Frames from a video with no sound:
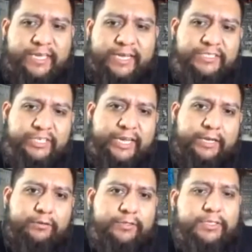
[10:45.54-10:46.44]
IG
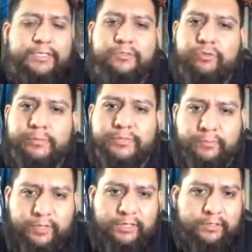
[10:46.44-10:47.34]
handle in the
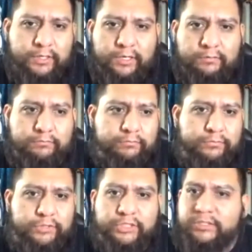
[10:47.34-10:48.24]
description, but
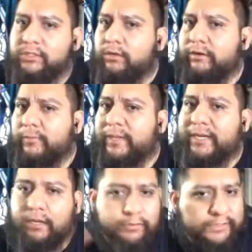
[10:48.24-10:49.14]
just so
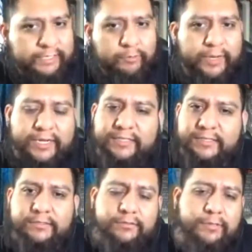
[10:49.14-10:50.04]
everybody knows and everybody
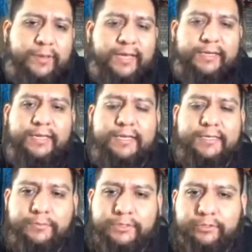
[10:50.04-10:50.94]
listening to the
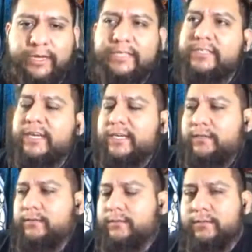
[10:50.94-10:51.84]
podcast, what's your IG handle?